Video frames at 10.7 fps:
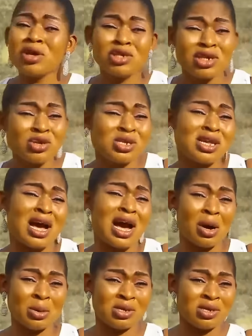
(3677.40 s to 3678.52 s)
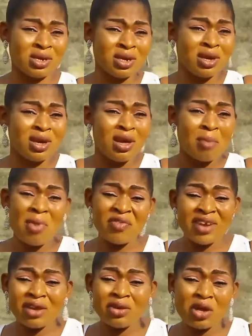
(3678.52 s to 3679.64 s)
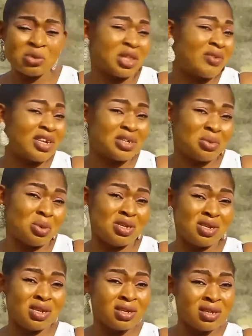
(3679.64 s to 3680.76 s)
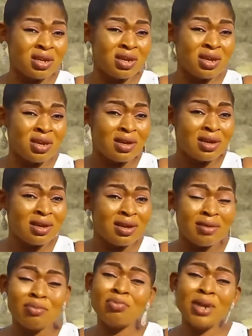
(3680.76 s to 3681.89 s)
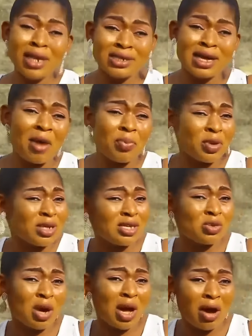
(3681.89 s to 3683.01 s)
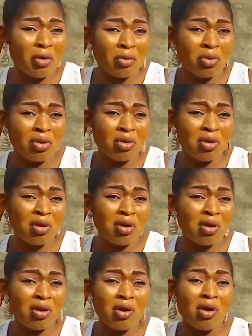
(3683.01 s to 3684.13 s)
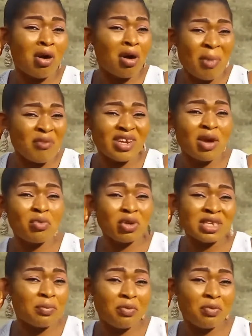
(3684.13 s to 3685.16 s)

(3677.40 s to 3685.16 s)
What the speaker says: the house. My father does whatever she wants. Please, apologize to her. Or my father will not approve you.